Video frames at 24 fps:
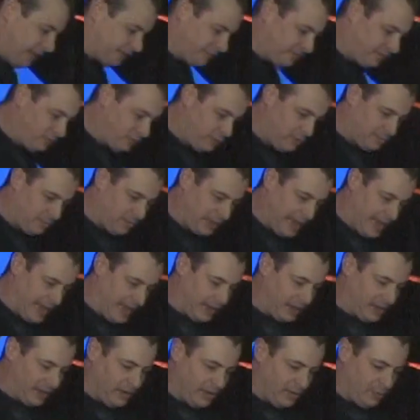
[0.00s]
the floor
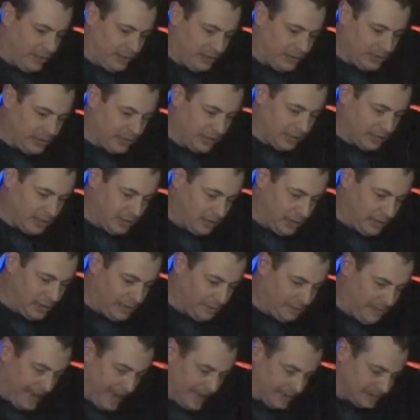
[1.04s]
black, we took uh,
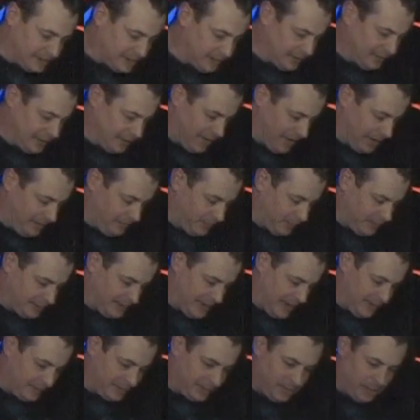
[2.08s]
masking tape, we
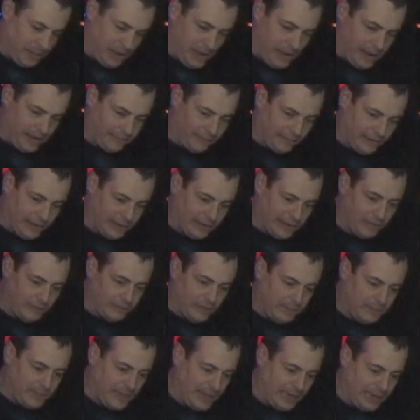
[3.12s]
taped them off, and then we
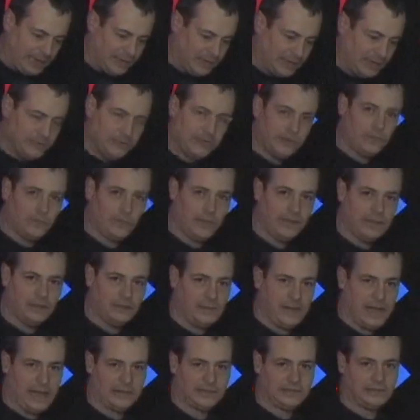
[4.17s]
painted in between the
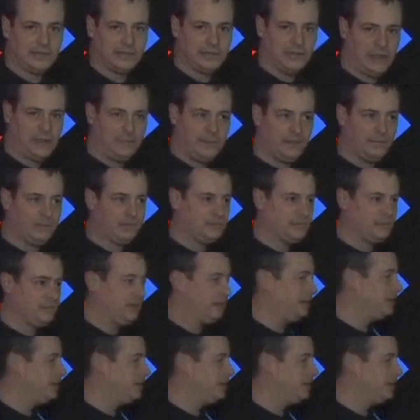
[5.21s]
masking tape. It was really